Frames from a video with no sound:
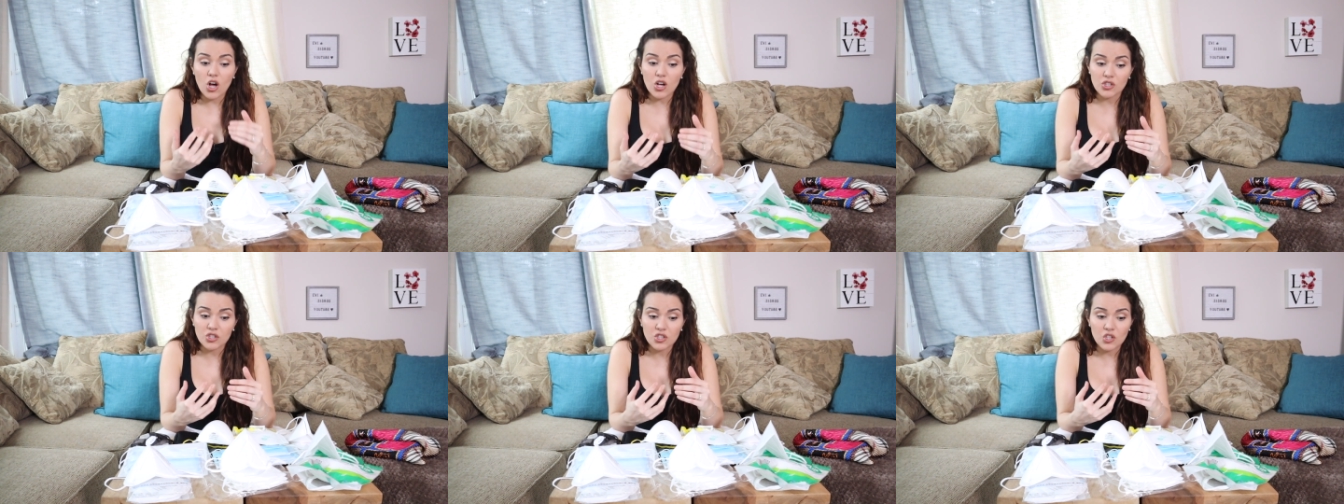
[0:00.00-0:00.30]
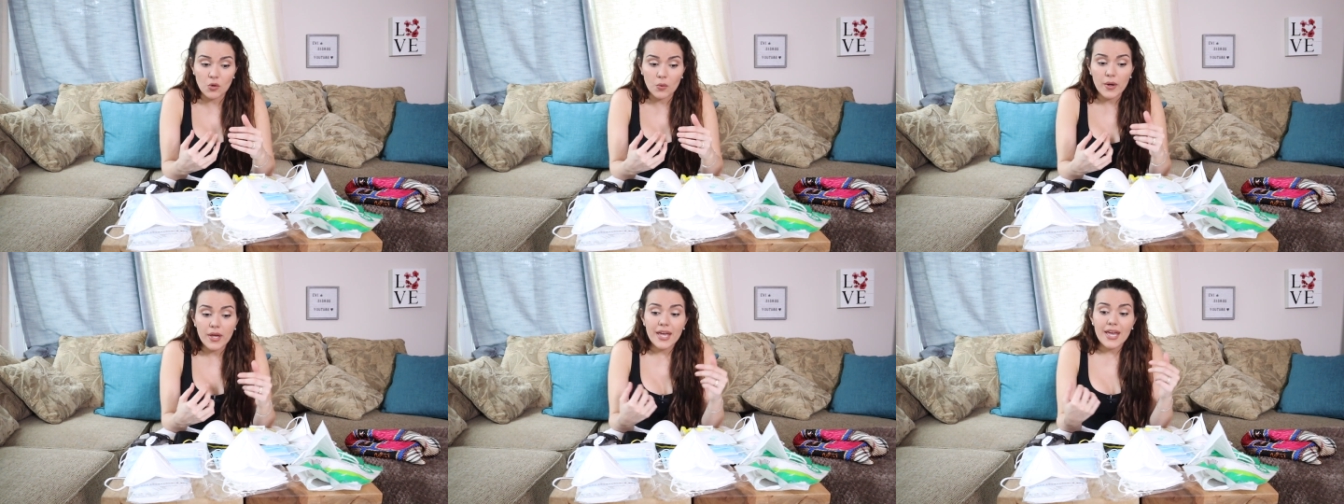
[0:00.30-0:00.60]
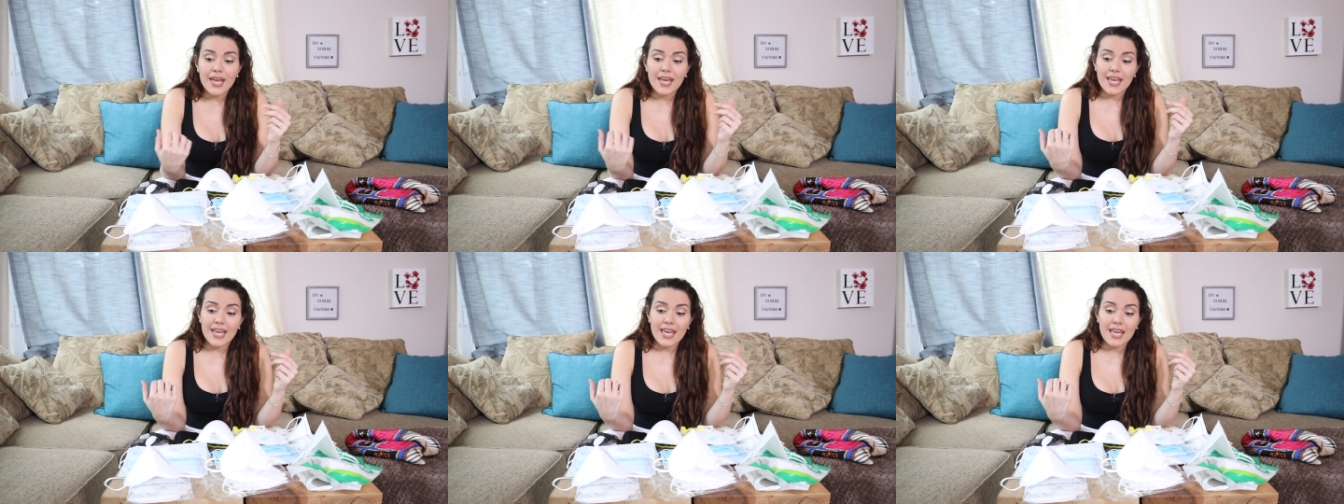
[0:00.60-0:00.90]
Also,
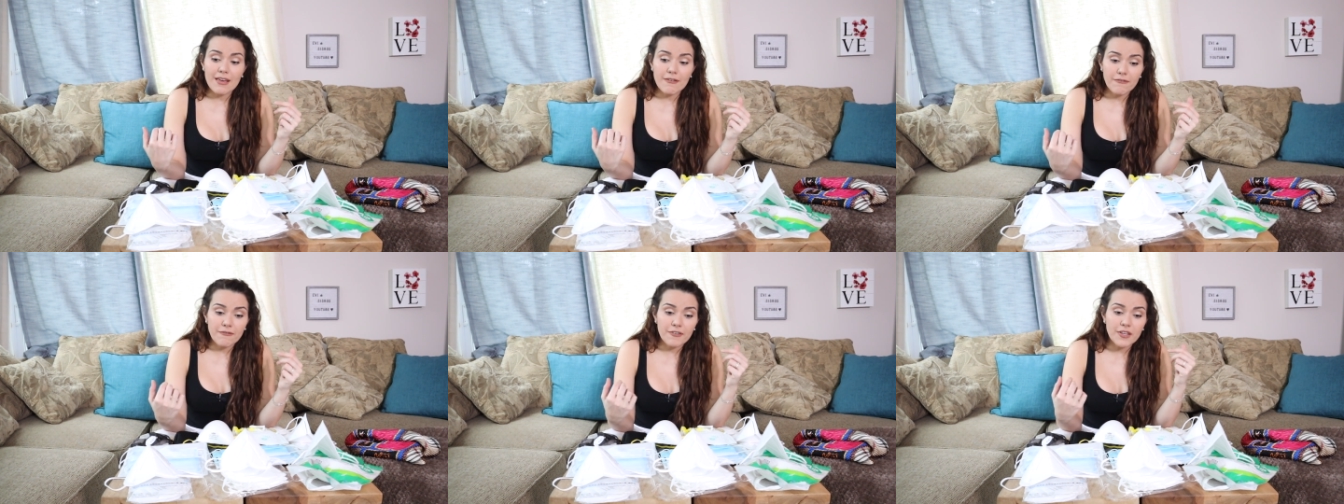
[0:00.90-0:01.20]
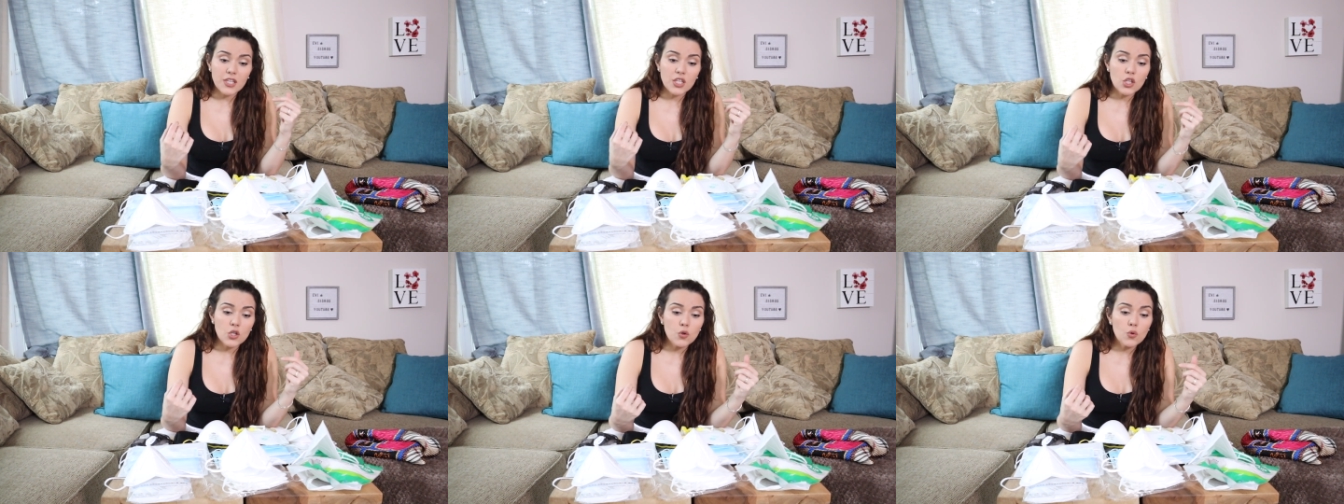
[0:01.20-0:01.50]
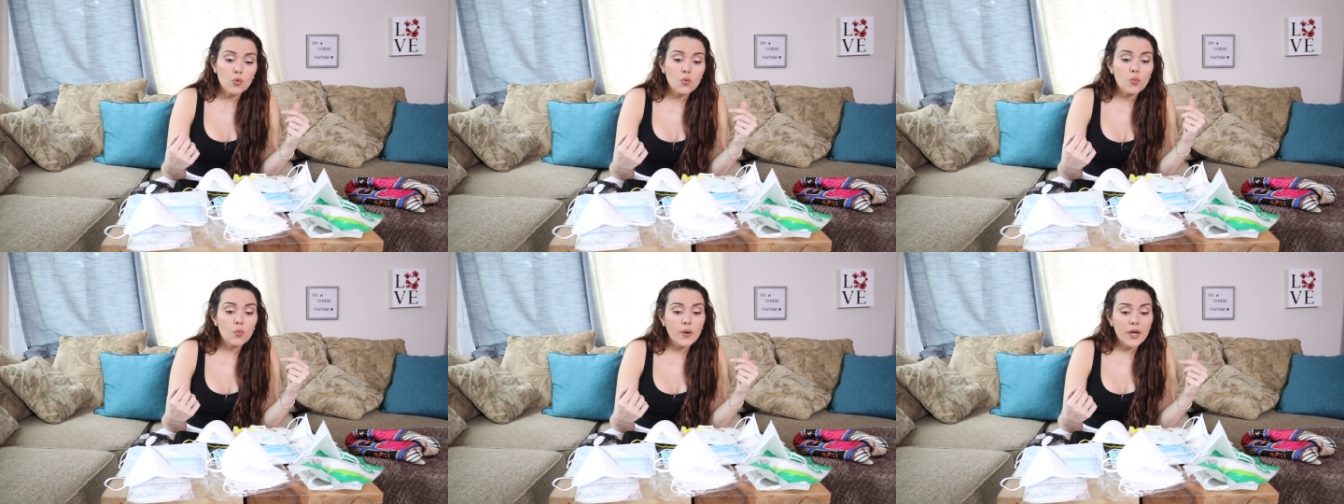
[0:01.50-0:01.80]
if
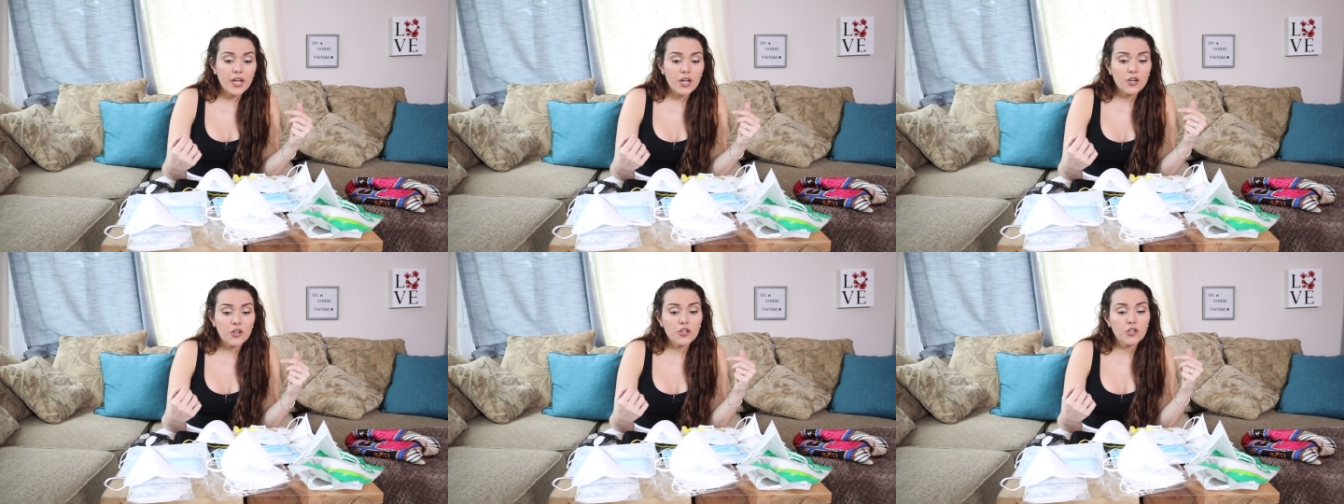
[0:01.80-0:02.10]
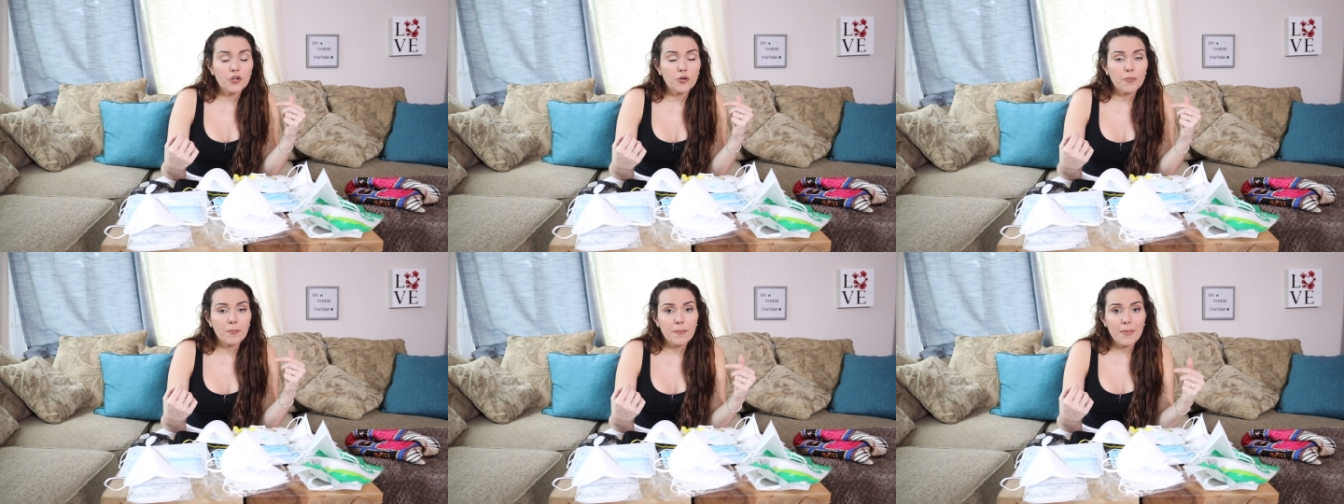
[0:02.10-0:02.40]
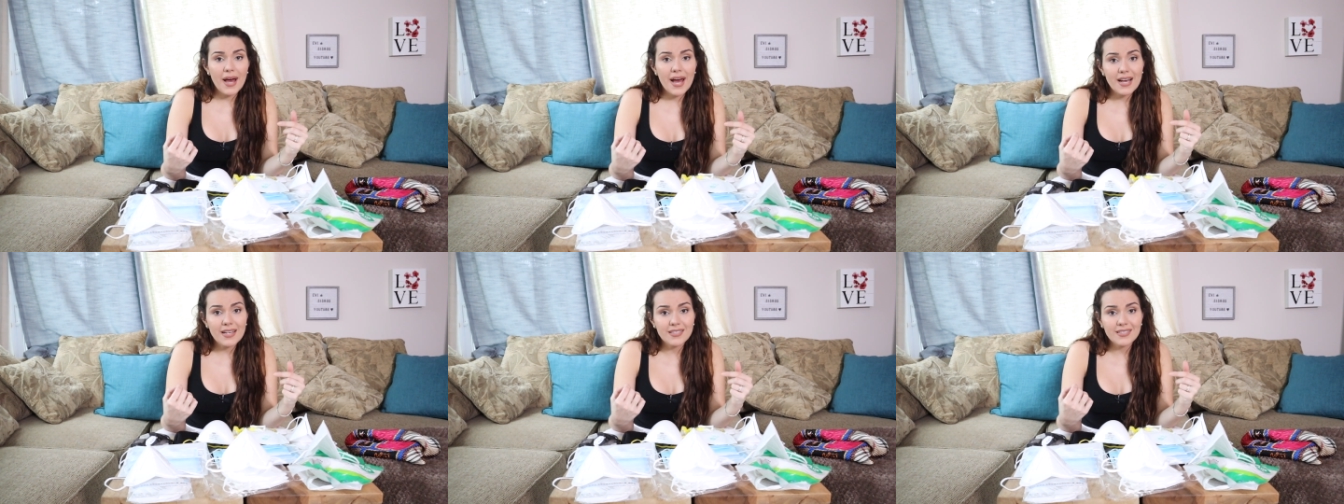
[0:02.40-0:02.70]
you wear your
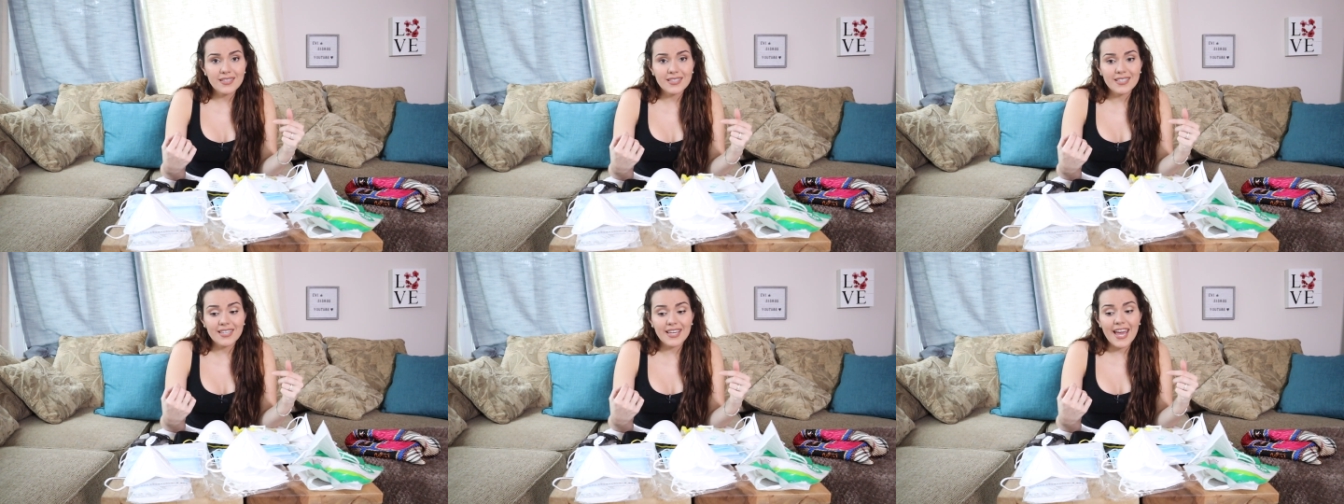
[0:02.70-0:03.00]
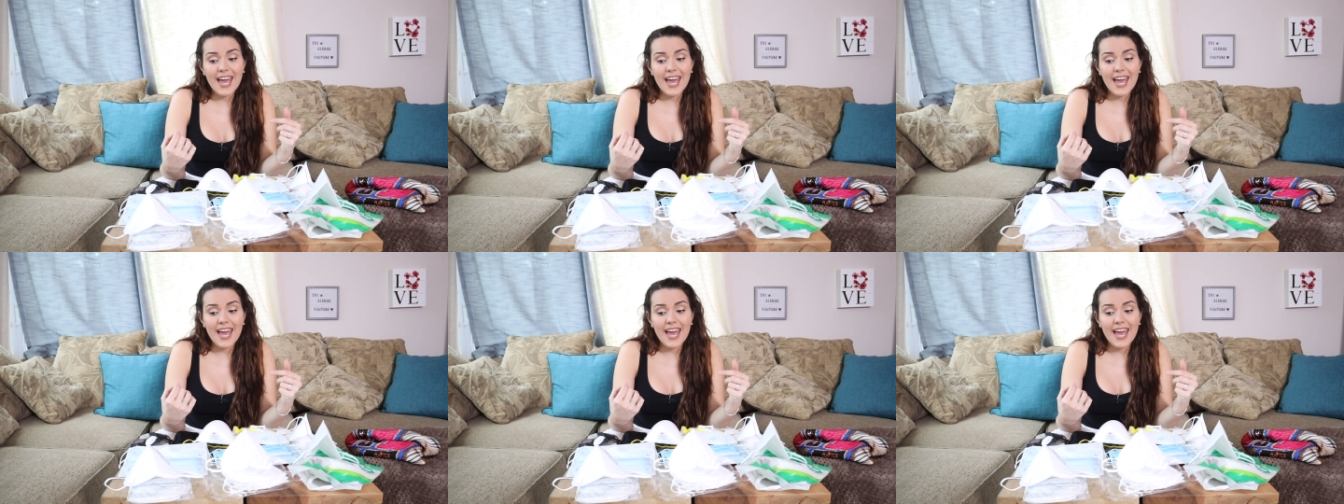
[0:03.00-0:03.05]
mask